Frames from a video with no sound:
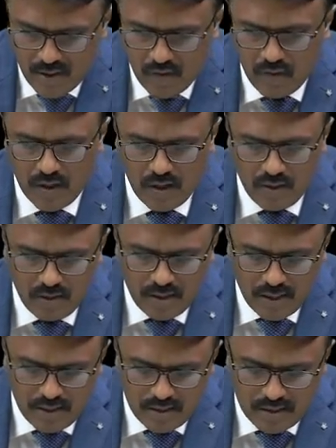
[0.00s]
You all know
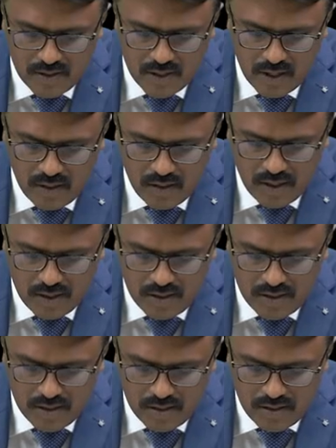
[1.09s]
that
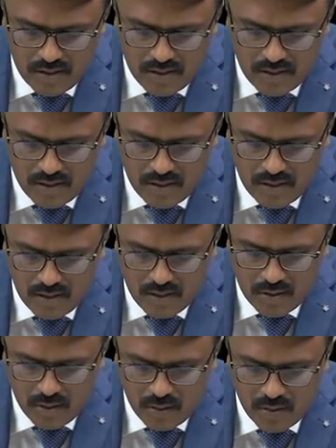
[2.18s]
steroids.
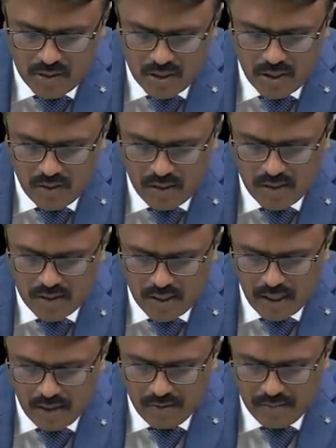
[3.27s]
So steroids
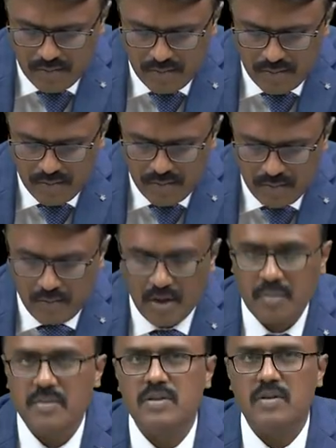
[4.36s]
have
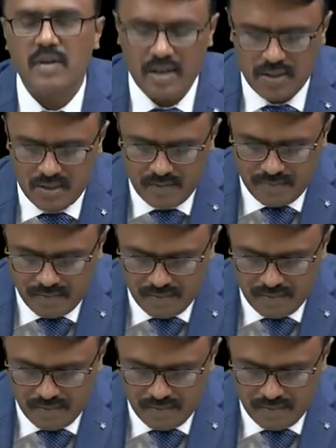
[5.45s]
permissive action.